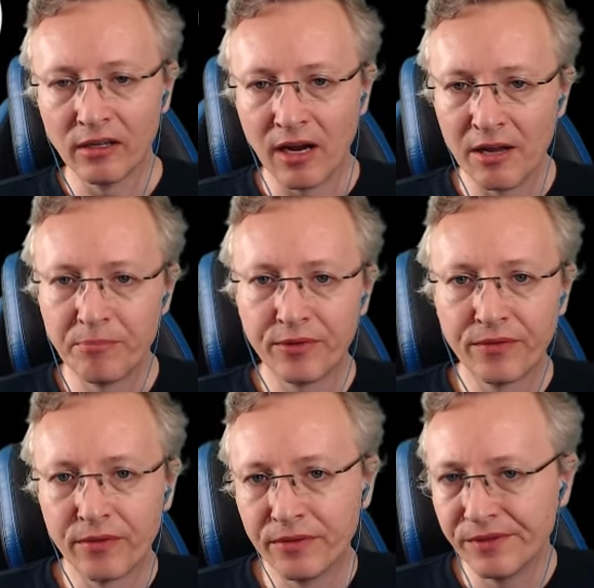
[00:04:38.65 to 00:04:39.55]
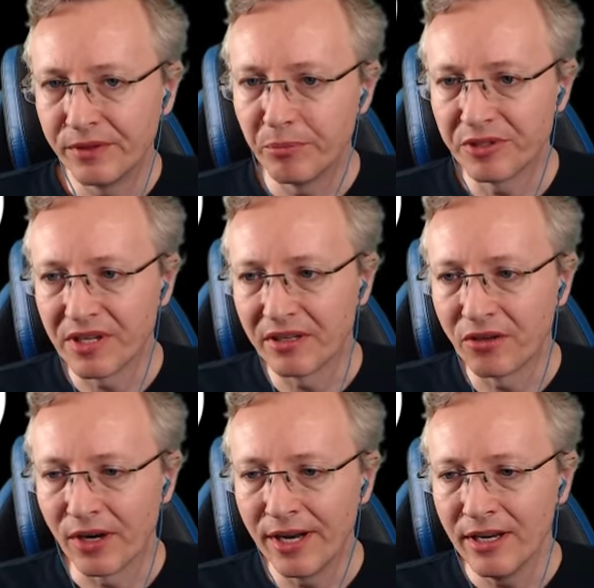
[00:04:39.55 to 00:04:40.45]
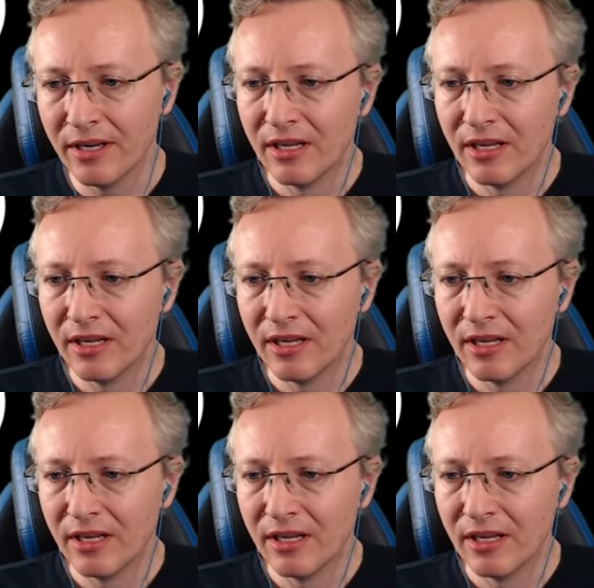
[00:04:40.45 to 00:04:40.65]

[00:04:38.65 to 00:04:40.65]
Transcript: I prefer 50% gray,